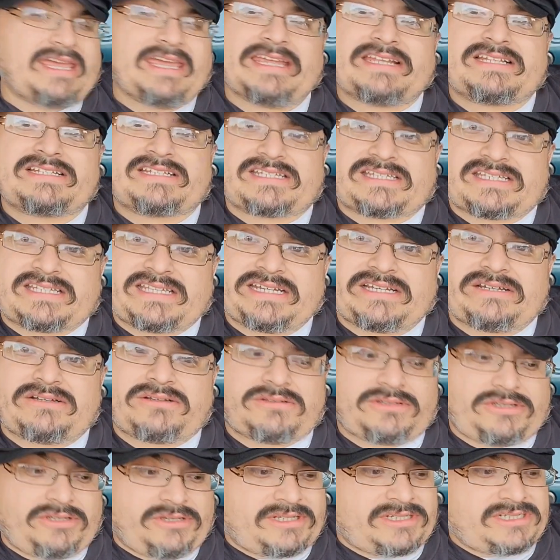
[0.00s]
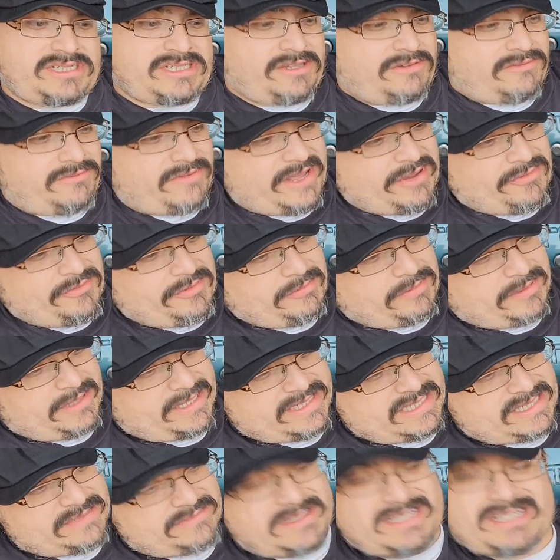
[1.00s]
It's still, you can still find
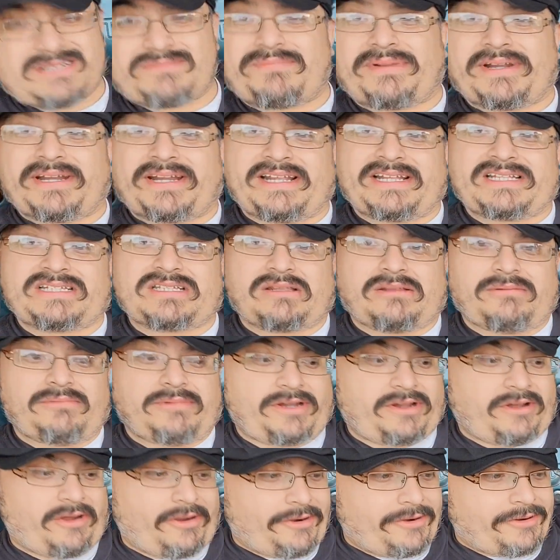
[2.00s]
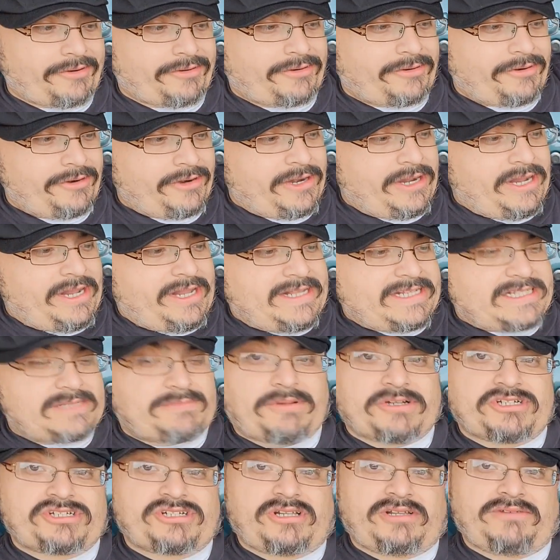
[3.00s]
replacements, but it's a little bit harder,
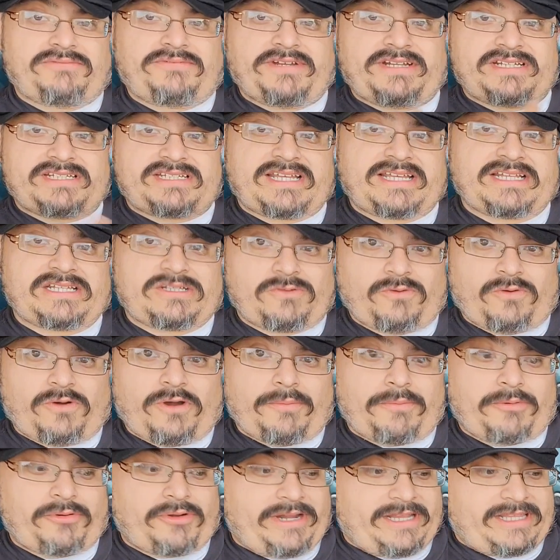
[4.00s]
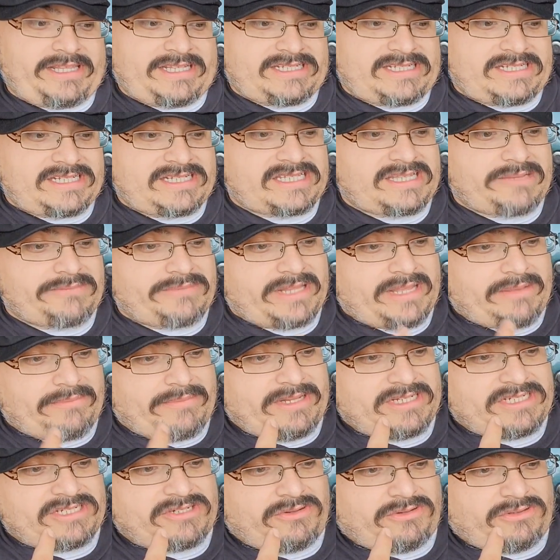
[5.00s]
especially if you decide to upgrade the system. That
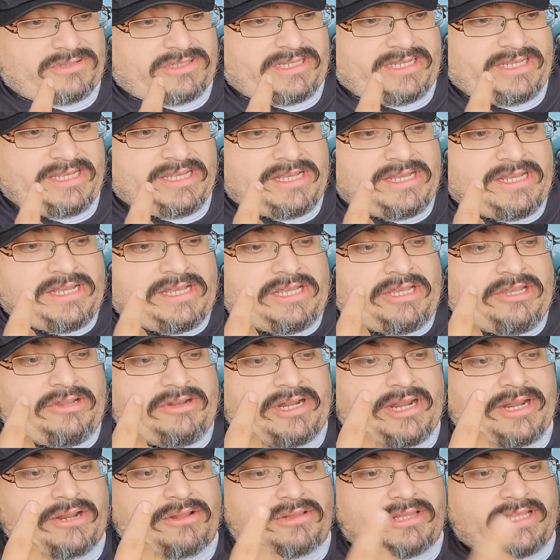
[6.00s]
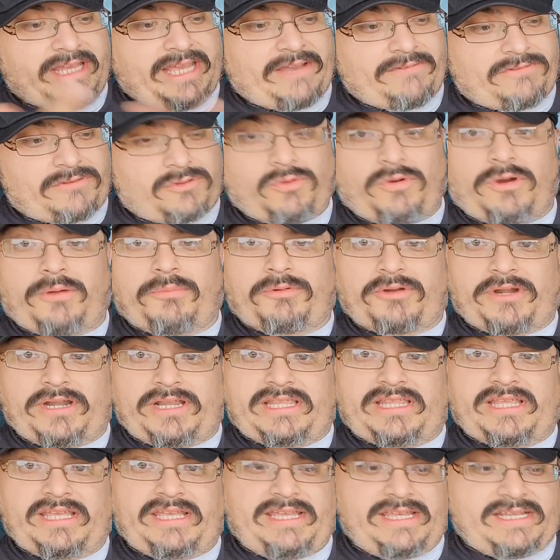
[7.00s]
means you not only have to
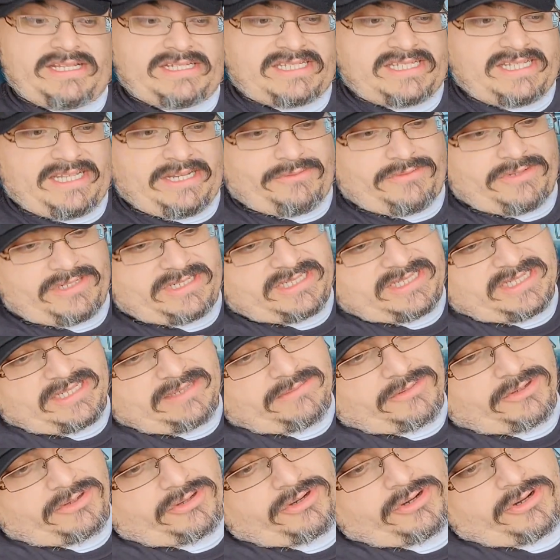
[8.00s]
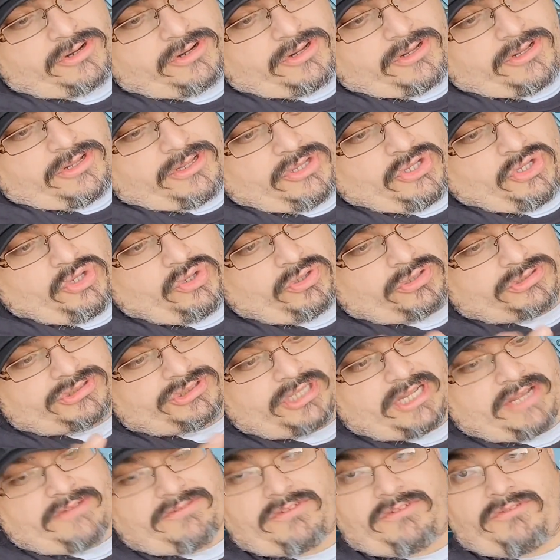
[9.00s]
upgrade the ESC and receiver, you
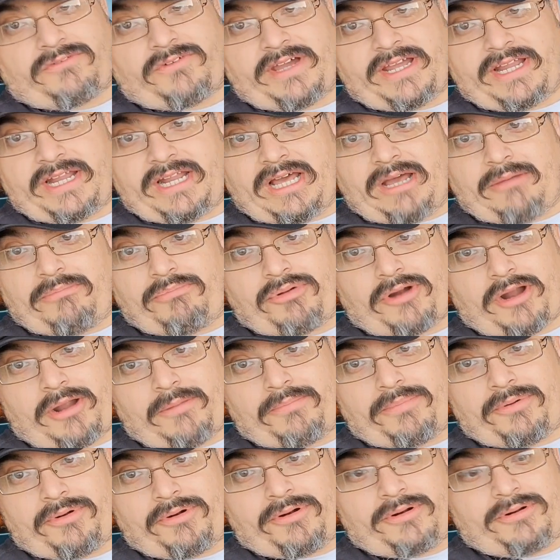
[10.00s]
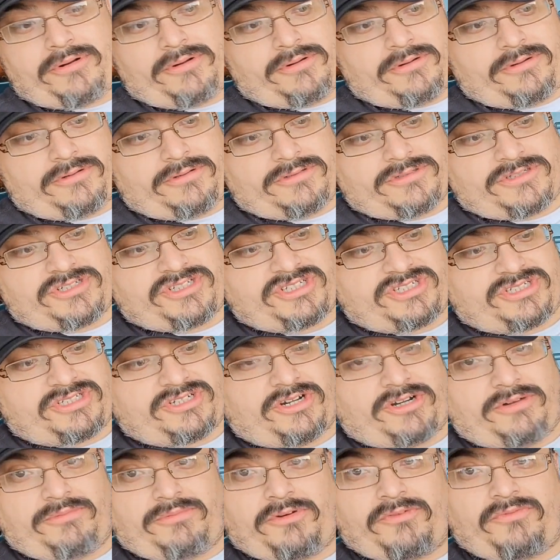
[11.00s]
also have to find a proper
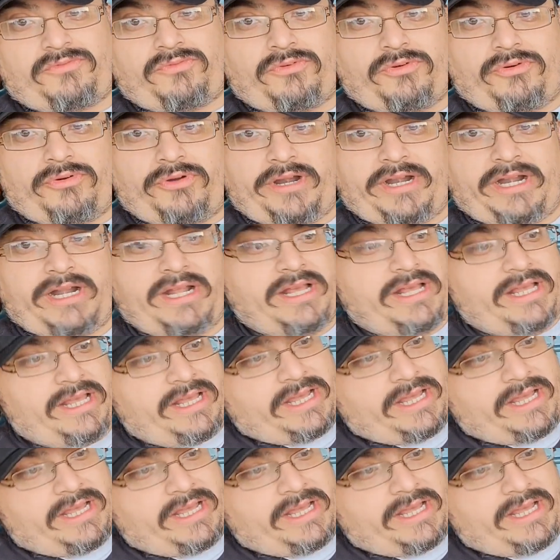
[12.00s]
servo for it.